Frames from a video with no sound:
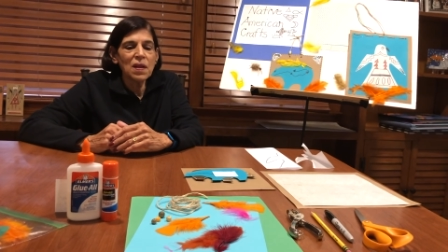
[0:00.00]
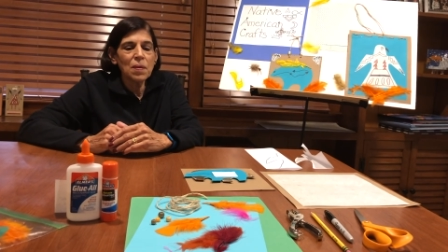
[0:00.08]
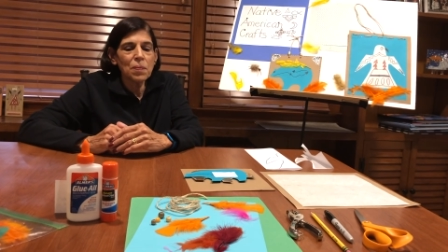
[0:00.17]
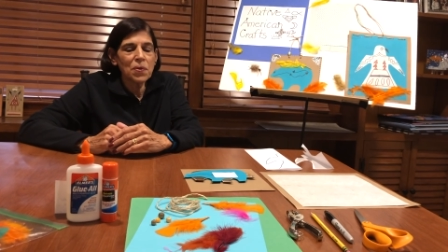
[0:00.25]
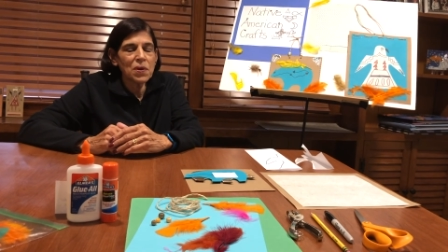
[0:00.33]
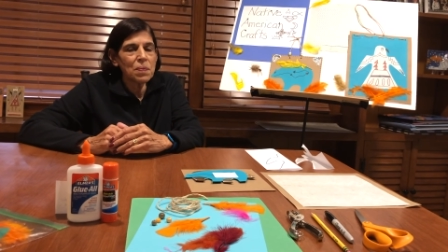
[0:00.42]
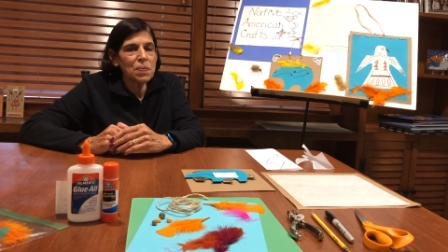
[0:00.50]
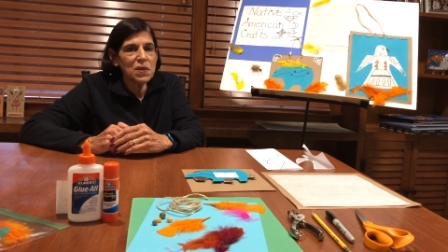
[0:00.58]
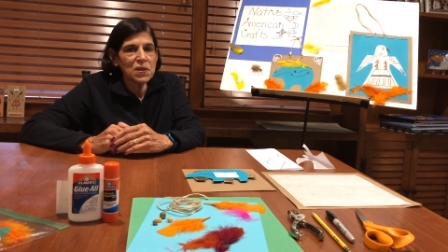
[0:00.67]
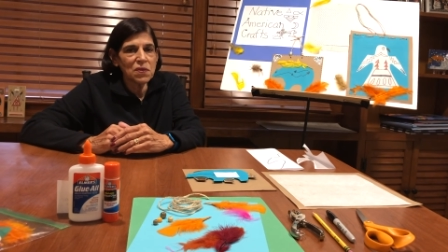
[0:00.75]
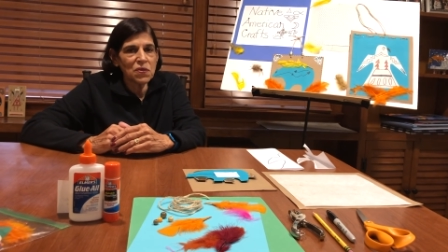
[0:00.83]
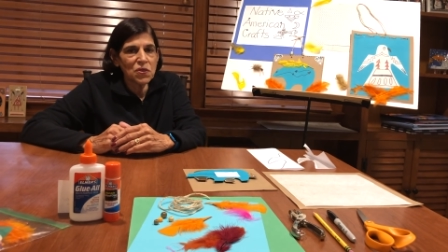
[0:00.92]
put a
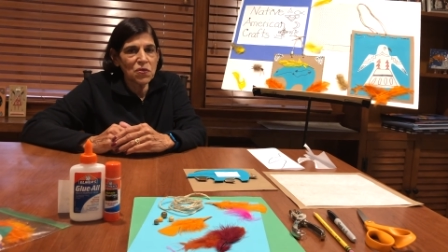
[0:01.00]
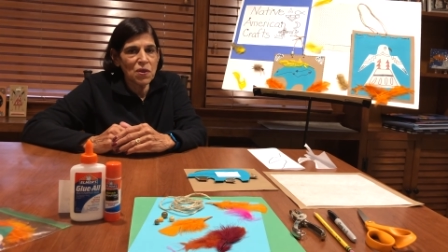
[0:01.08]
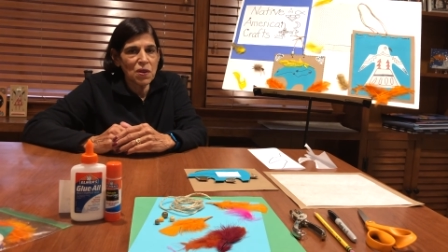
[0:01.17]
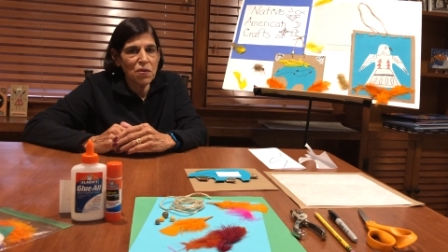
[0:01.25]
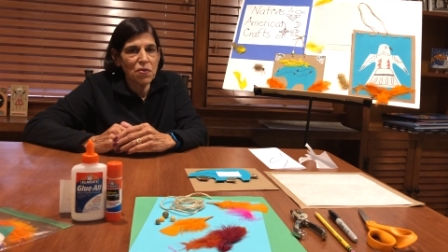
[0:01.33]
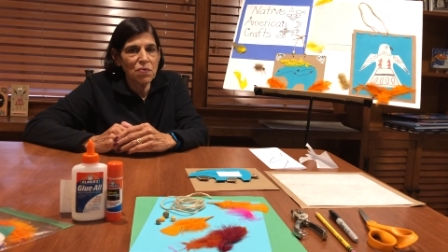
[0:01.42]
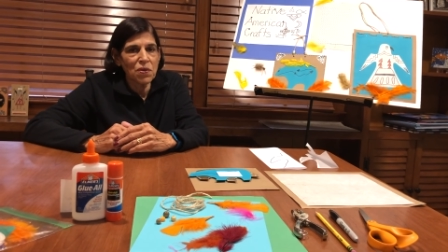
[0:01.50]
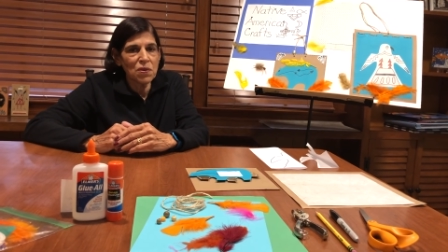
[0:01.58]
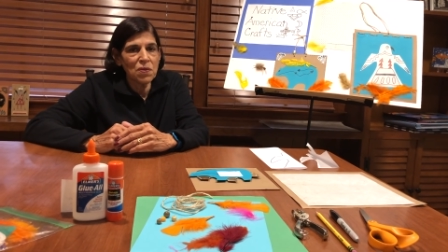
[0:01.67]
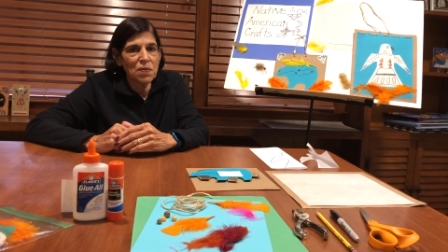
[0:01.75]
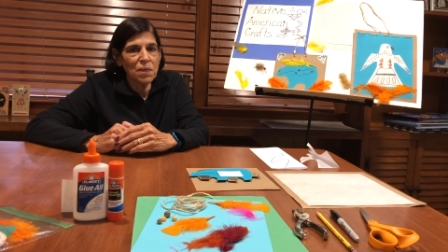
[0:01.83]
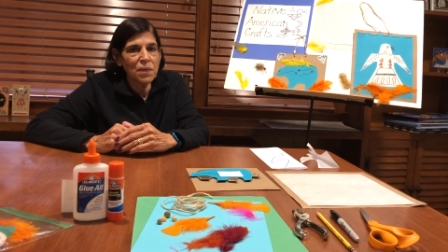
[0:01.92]
piece of string
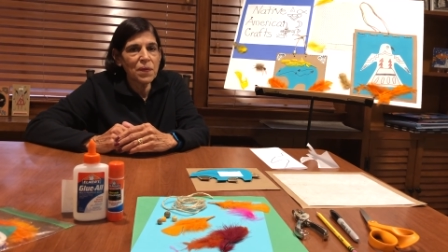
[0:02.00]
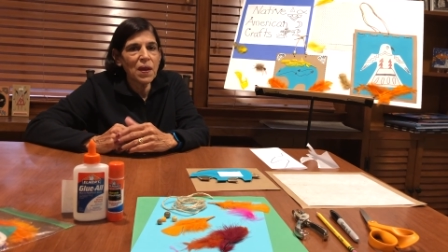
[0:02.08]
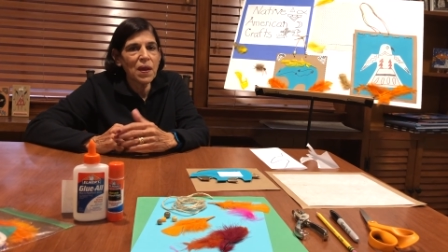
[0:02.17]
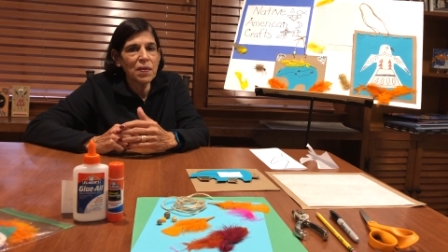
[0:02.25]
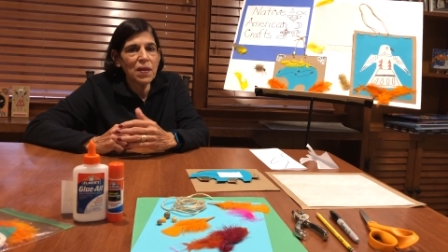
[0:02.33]
through, and